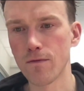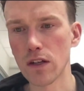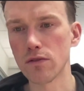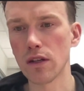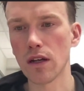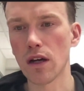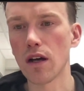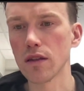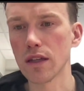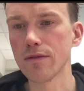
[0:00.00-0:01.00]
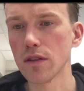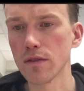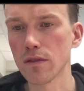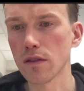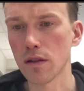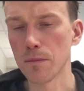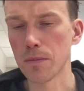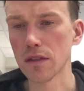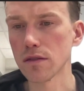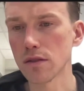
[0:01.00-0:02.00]
very high level of
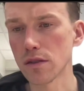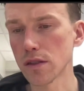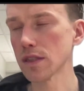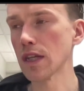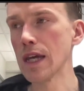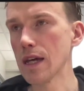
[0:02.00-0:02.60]
competitors.